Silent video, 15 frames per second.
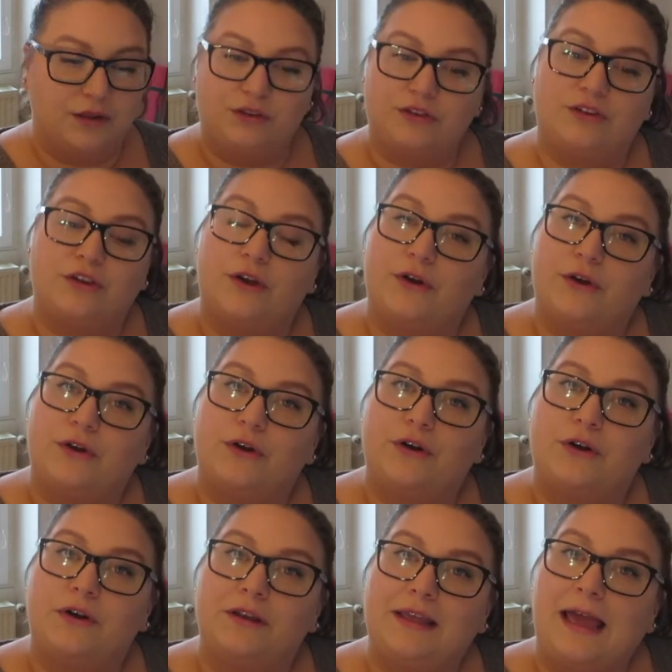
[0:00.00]
So
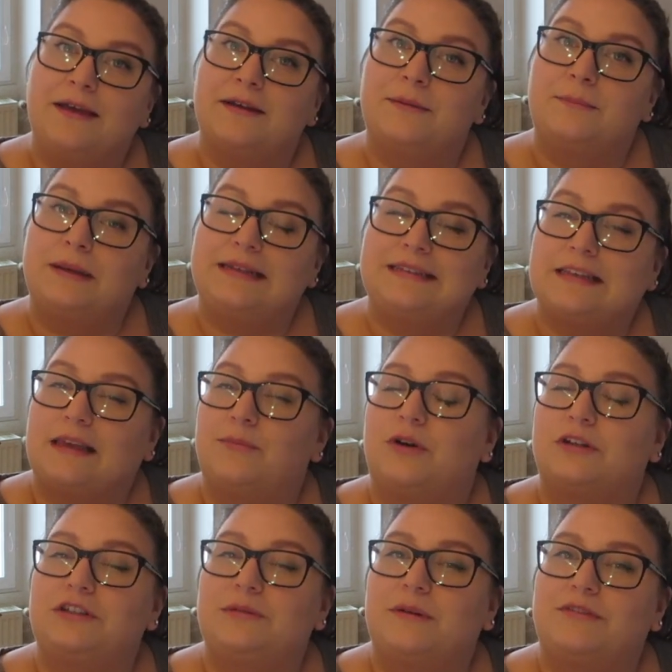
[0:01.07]
yeah, please keep
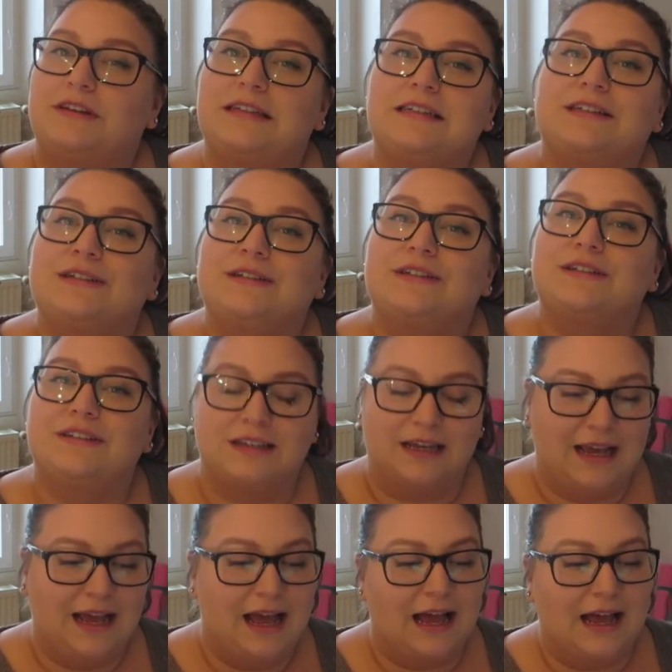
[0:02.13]
watching my videos,
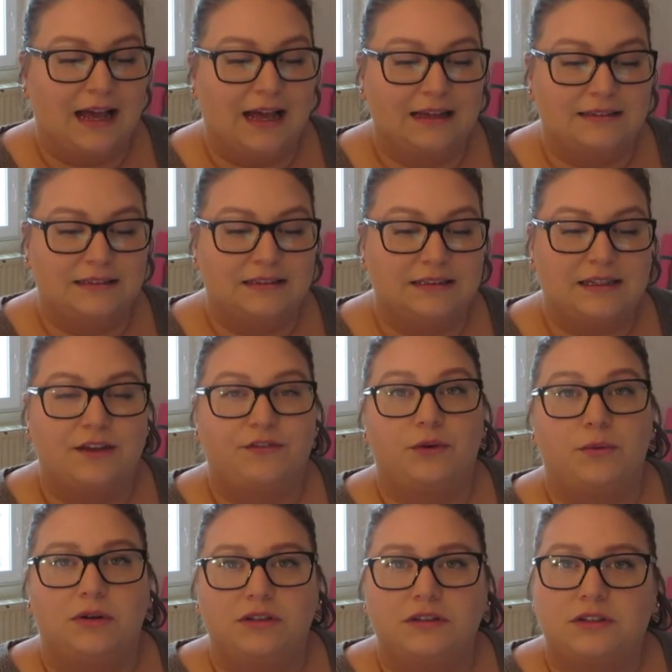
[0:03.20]
and if
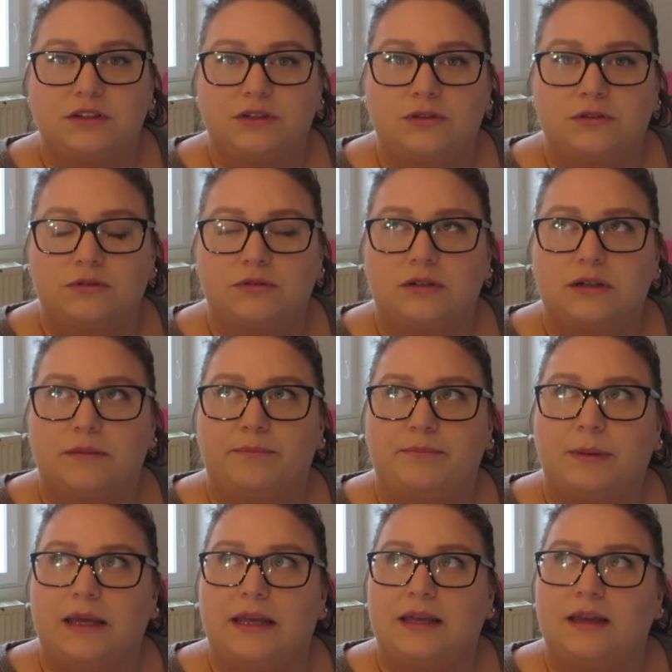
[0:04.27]
you want to
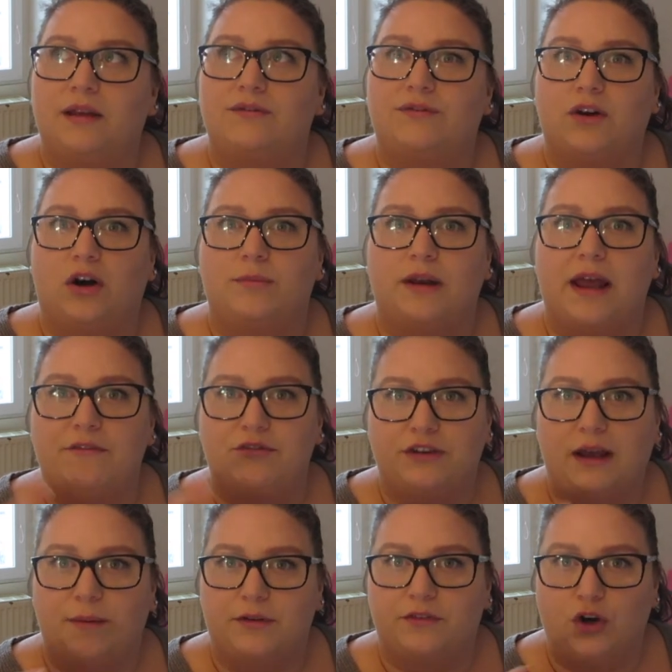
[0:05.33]
be informed every
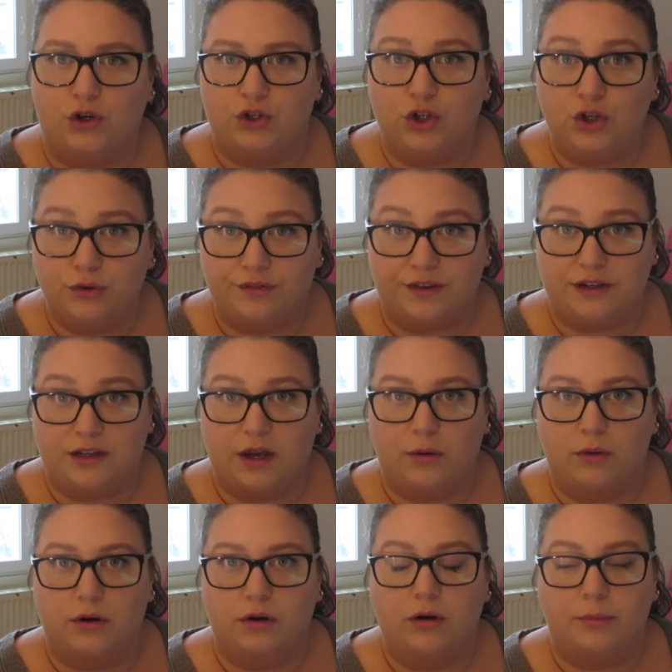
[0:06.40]
time I've got a new video
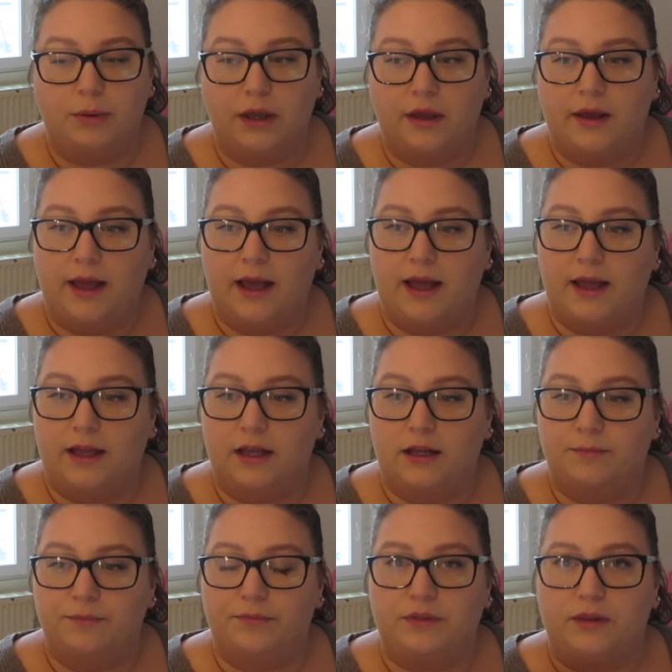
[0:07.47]
up,
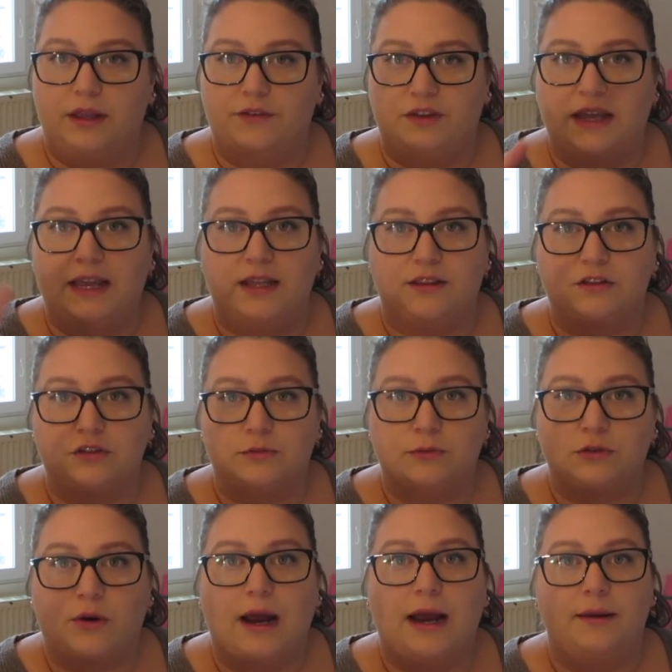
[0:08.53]
if you hit the
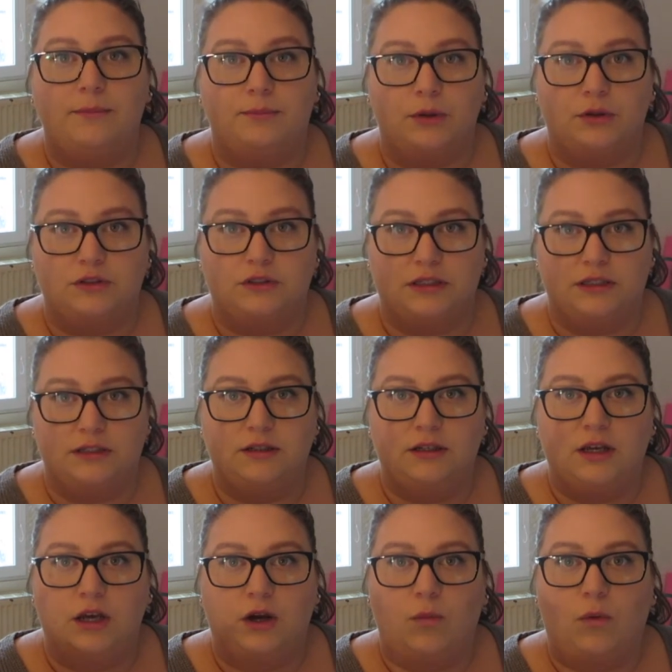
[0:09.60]
subscribe button,
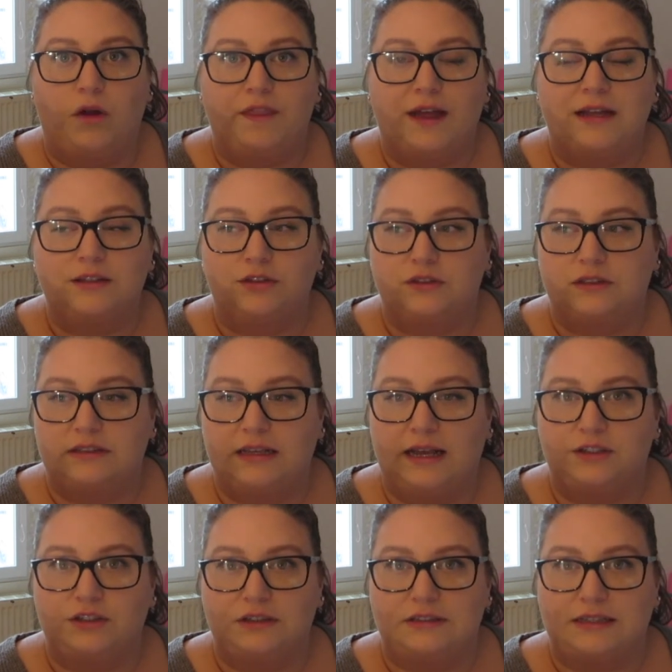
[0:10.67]
what that does is it
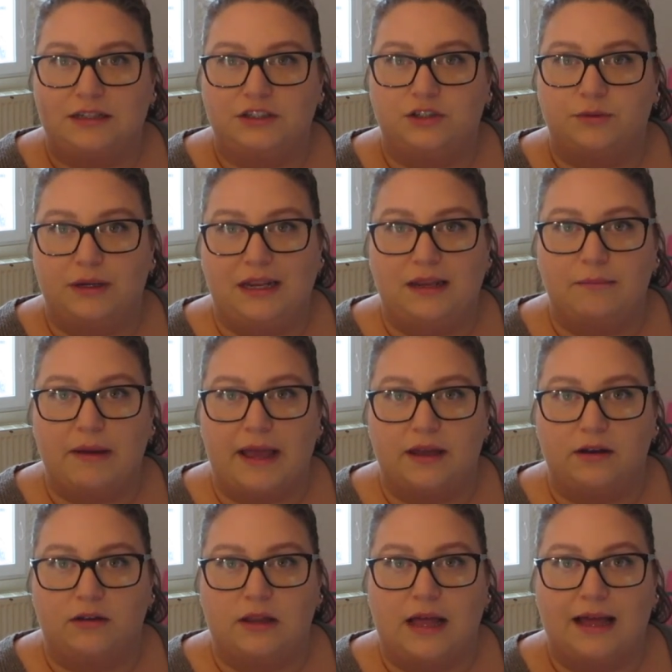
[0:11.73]
actually sends you an
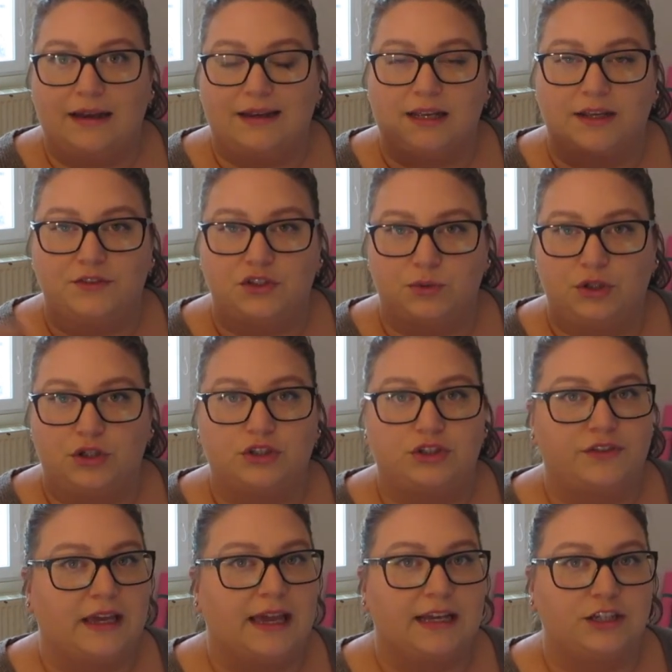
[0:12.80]
email and it gives you a
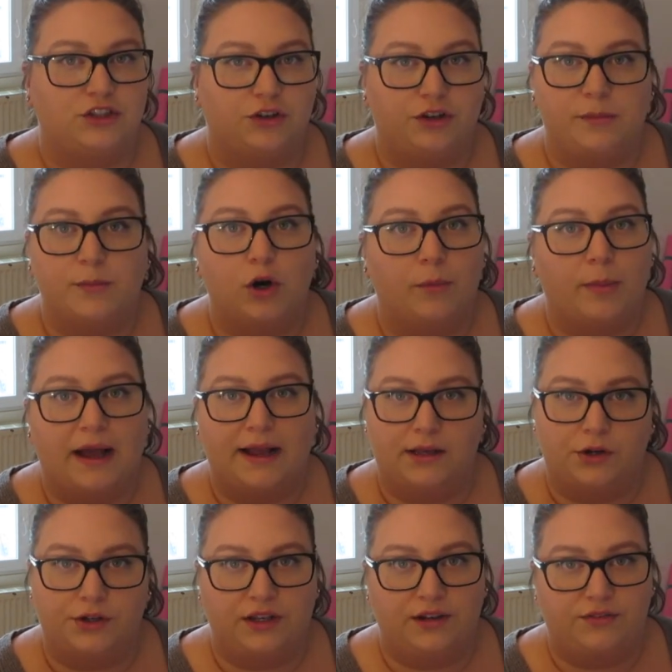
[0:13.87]
notification on your mobile
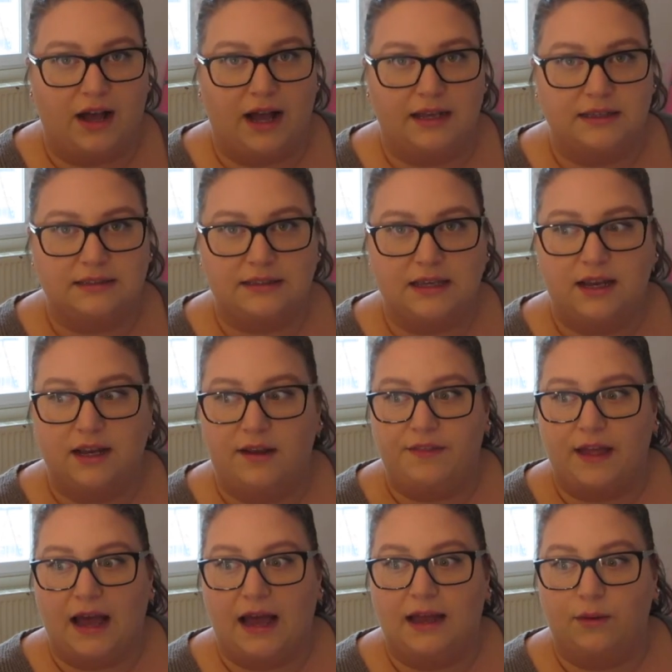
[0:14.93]
or your device
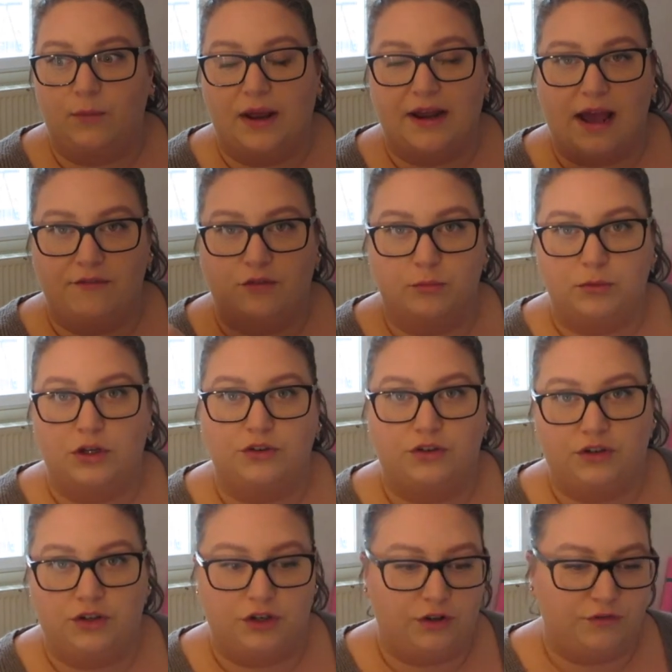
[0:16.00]
that when I've
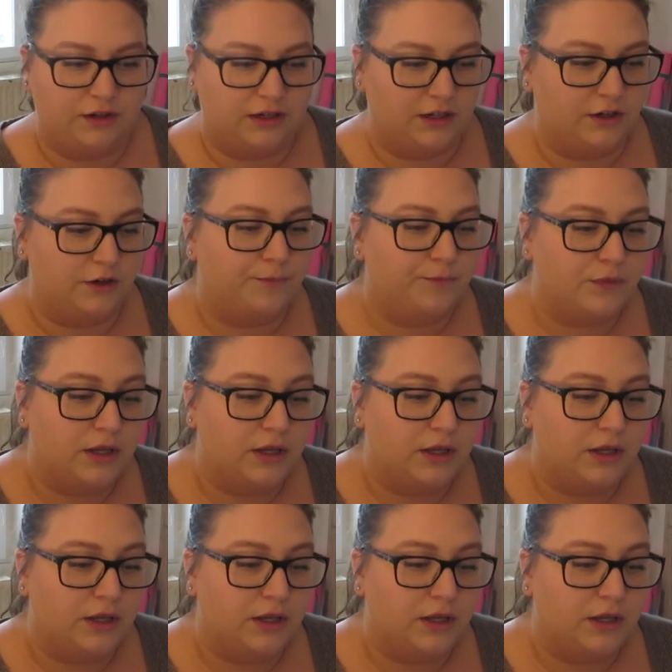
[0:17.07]
uploaded a new video.